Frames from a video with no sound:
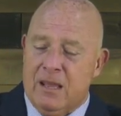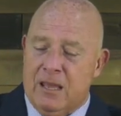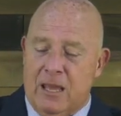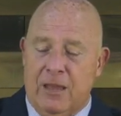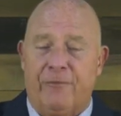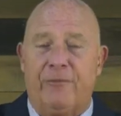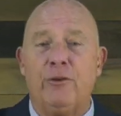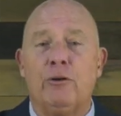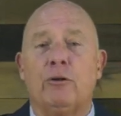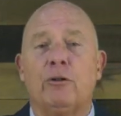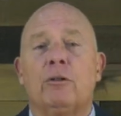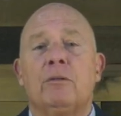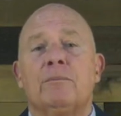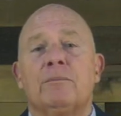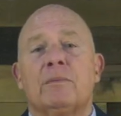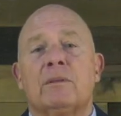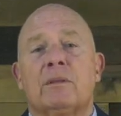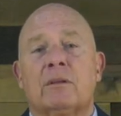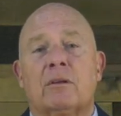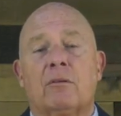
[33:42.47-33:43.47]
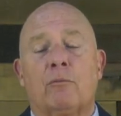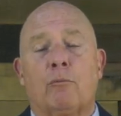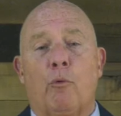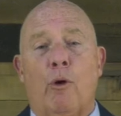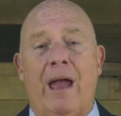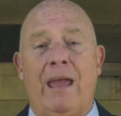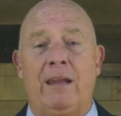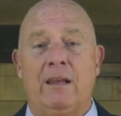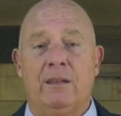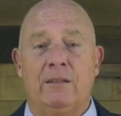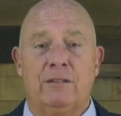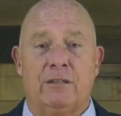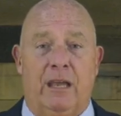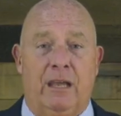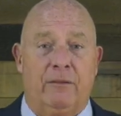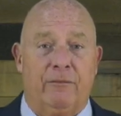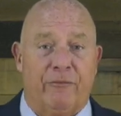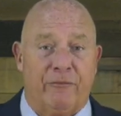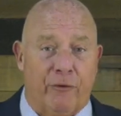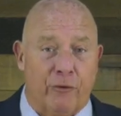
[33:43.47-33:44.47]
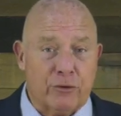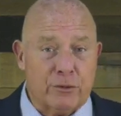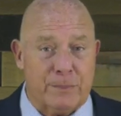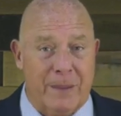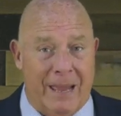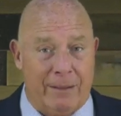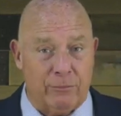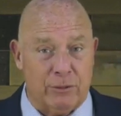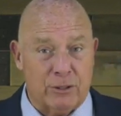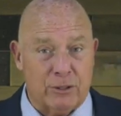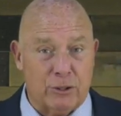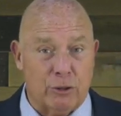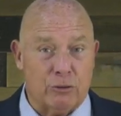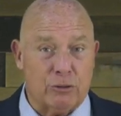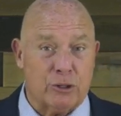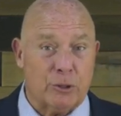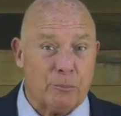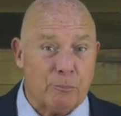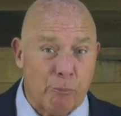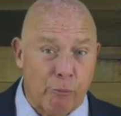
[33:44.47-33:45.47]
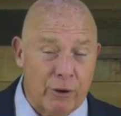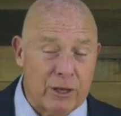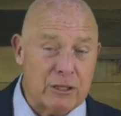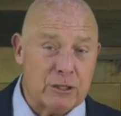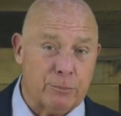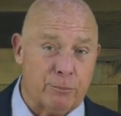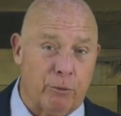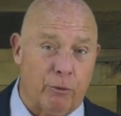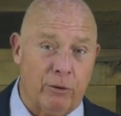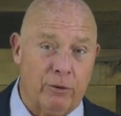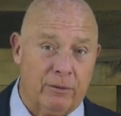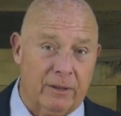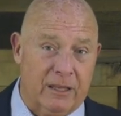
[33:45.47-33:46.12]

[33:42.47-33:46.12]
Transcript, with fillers: If you'll write us at First Baptist Church of Bridgeport.